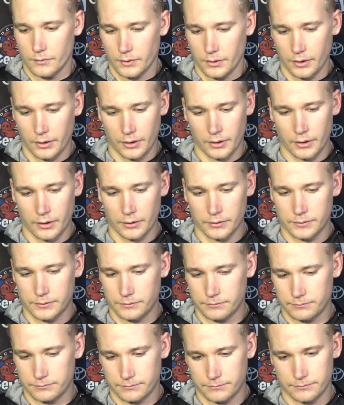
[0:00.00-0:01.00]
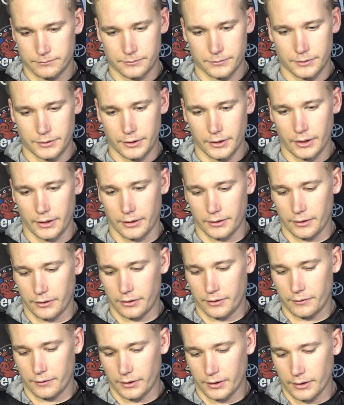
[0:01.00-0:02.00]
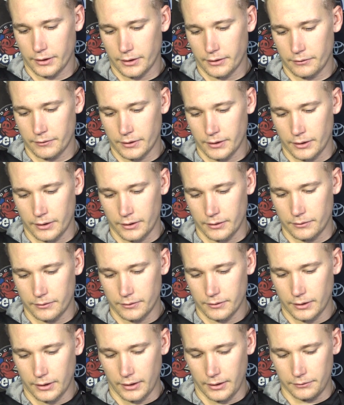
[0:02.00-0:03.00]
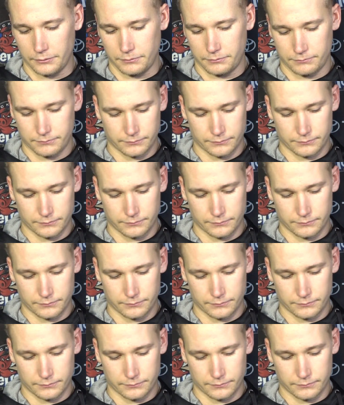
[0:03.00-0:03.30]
I think I've